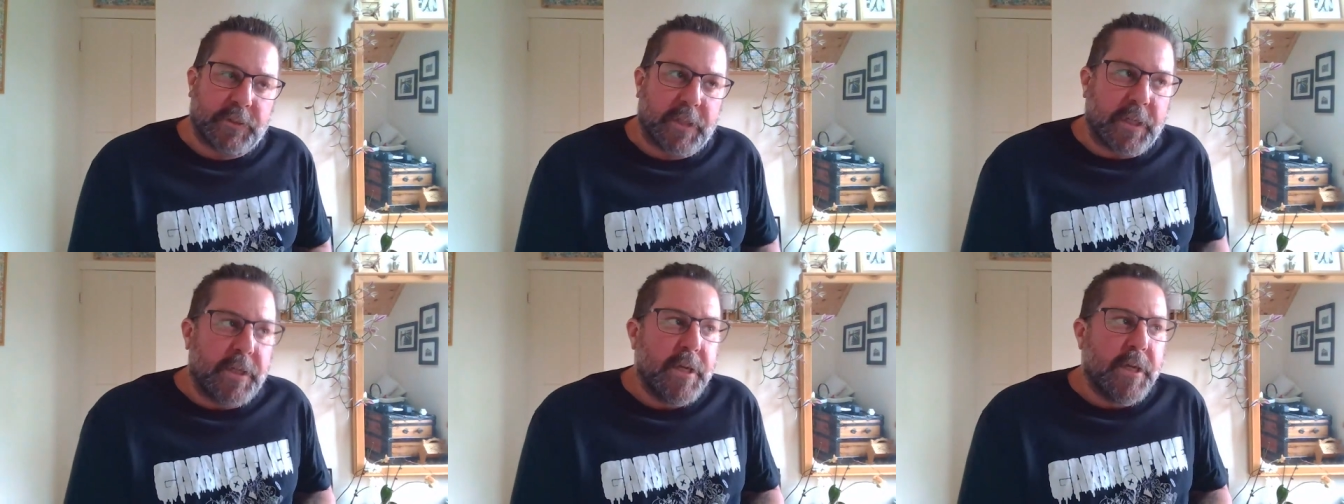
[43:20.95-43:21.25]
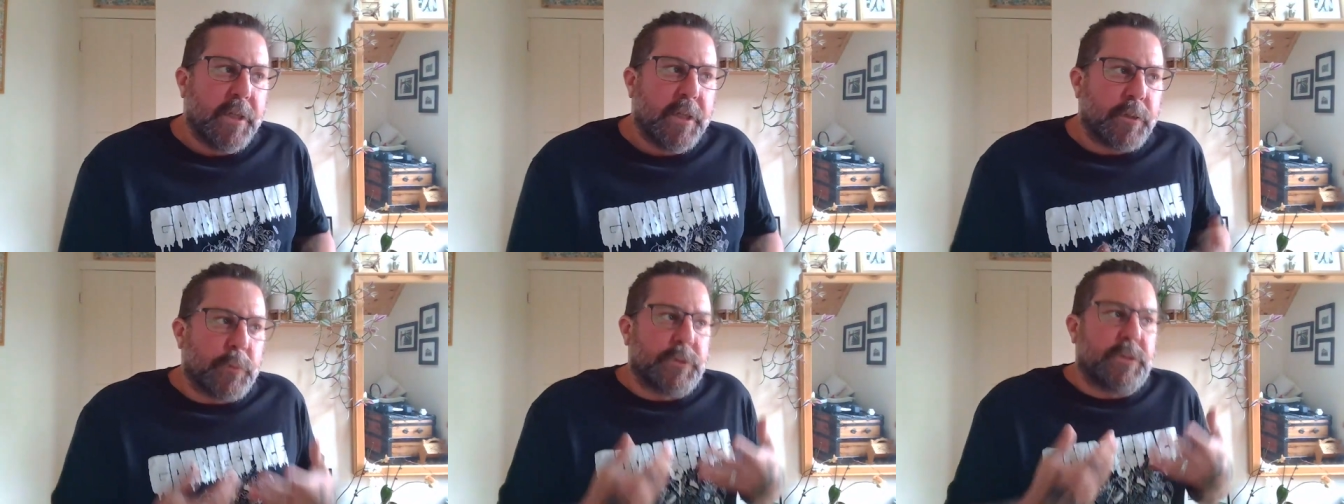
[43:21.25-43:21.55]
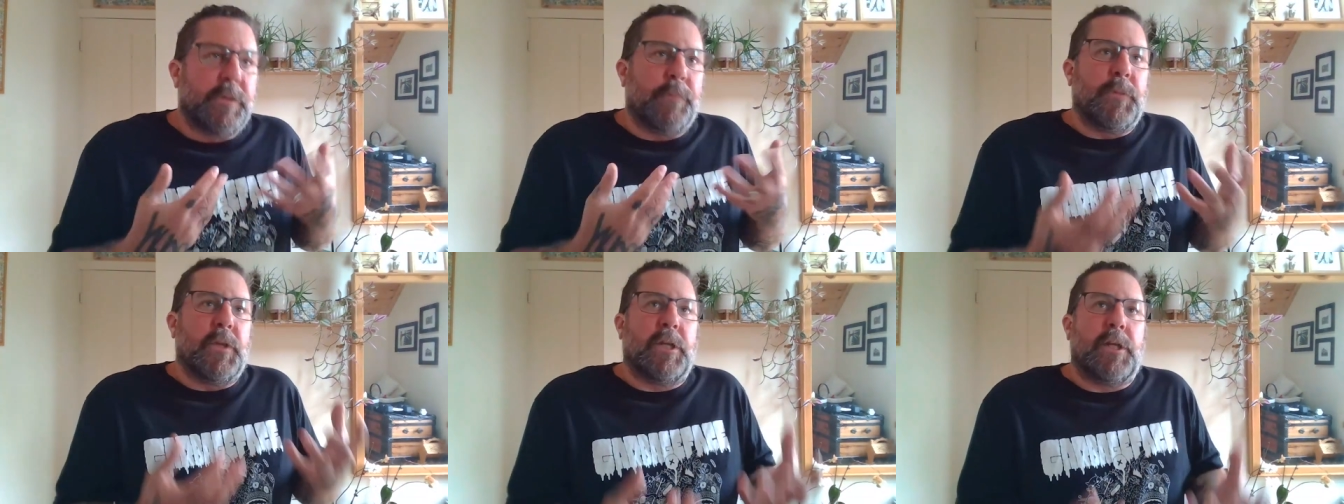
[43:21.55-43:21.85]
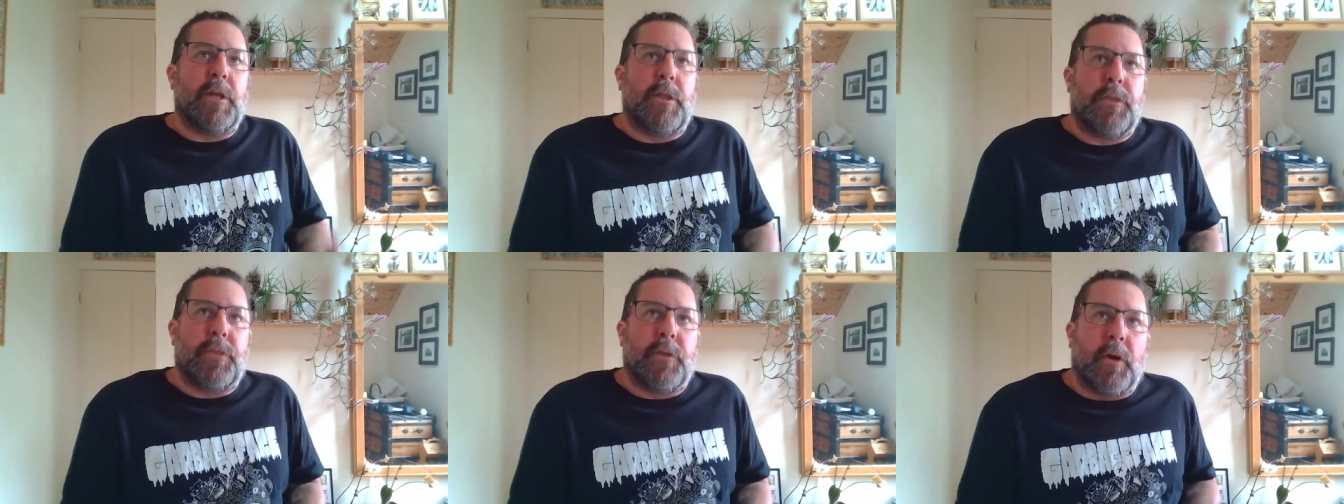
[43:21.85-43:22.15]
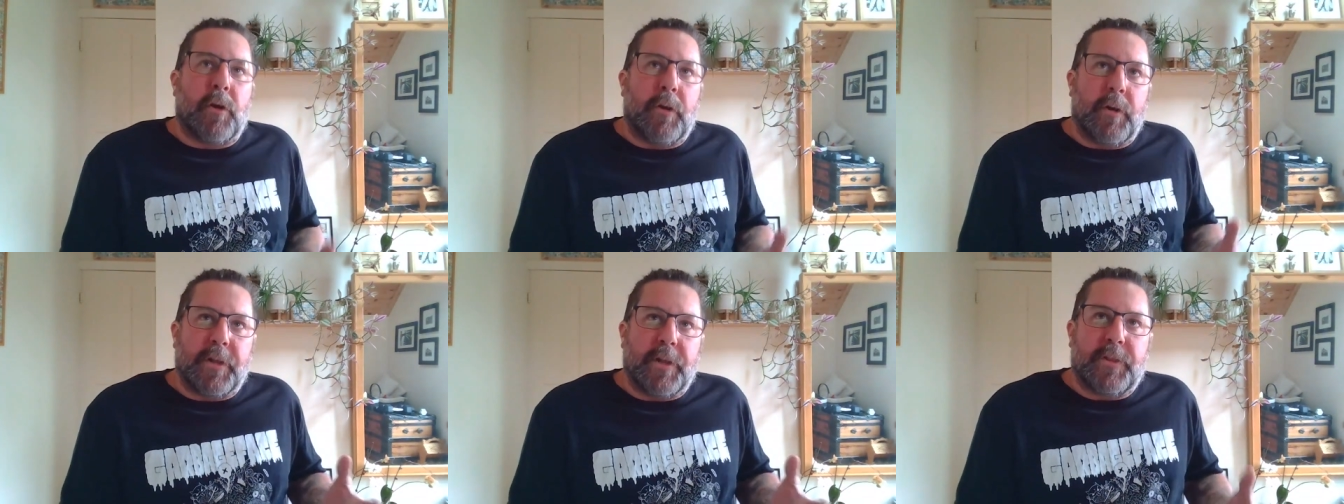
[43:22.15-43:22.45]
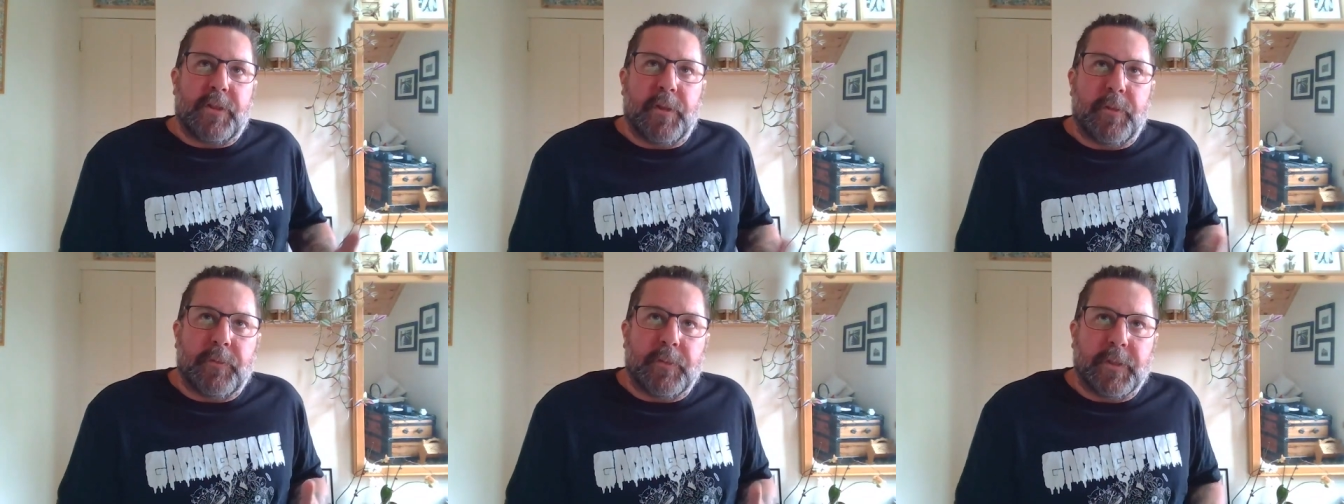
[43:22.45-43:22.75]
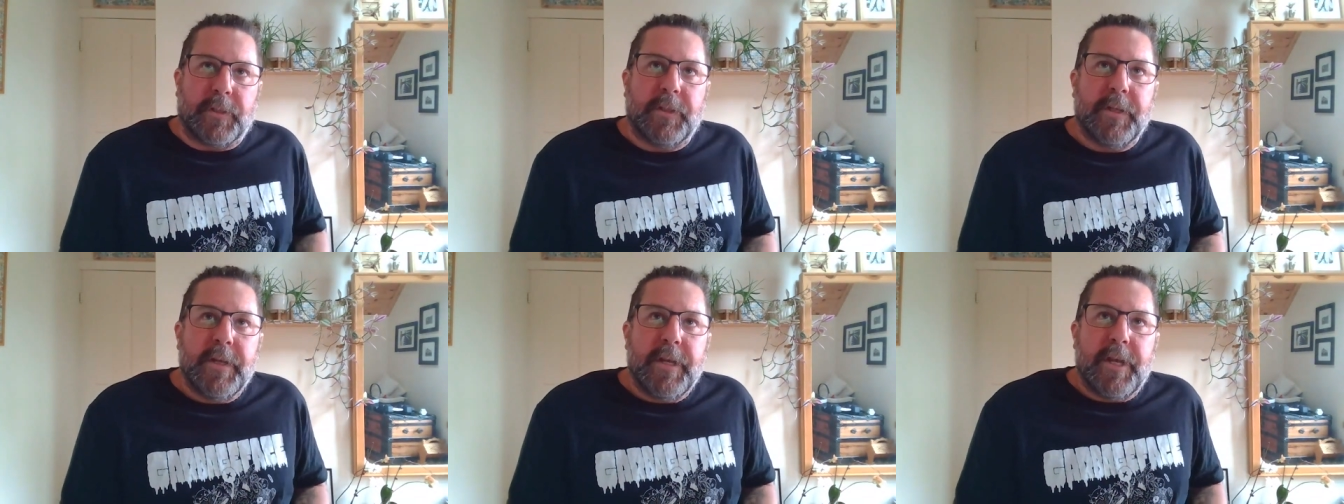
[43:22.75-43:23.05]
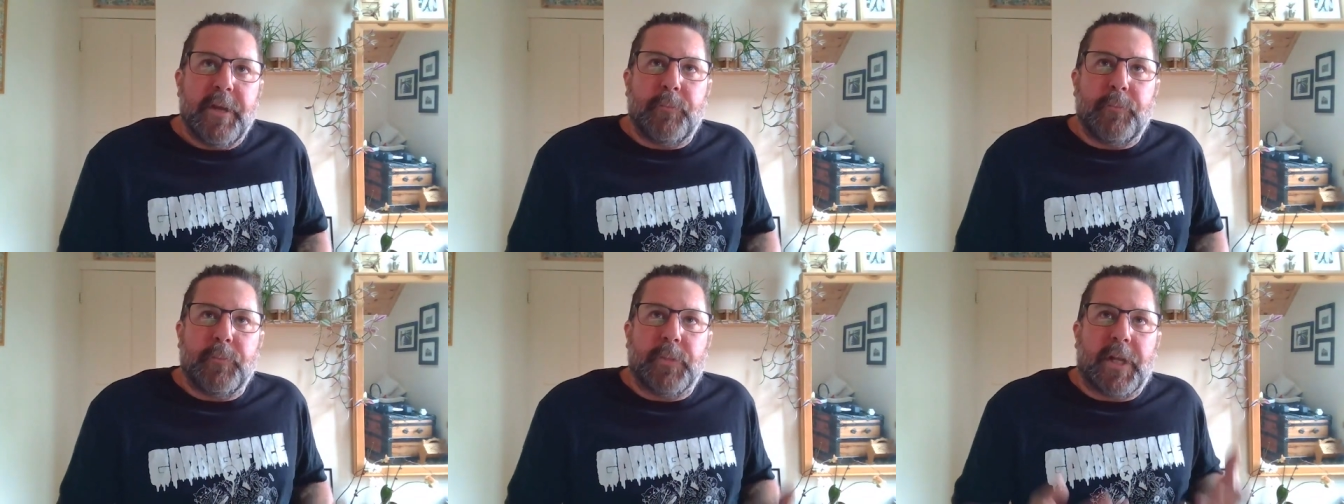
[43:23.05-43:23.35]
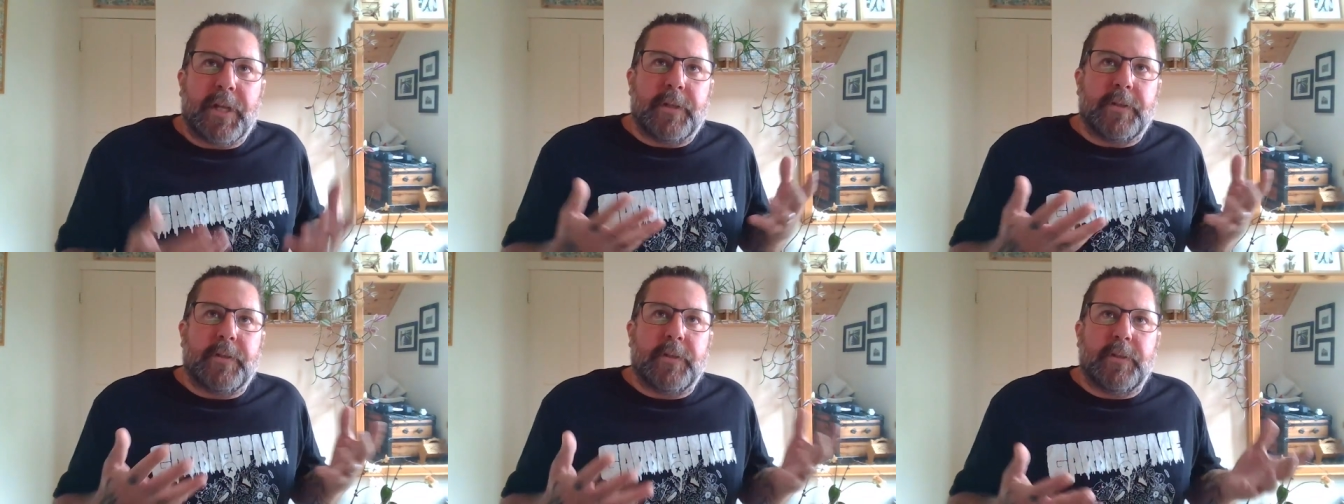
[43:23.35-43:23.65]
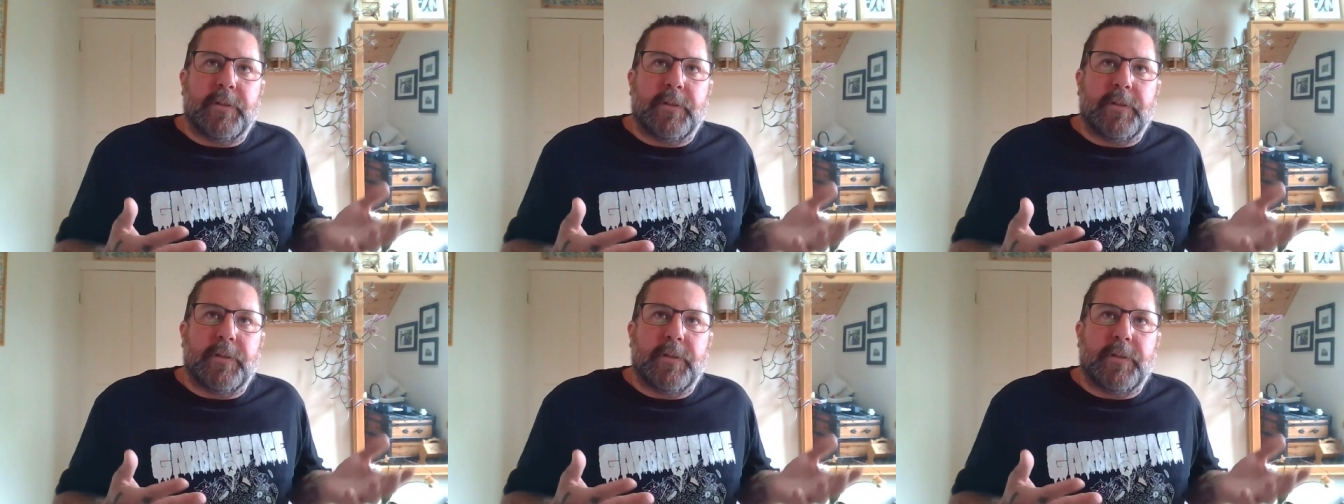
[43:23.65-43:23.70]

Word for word: like there was something cathartic that it like,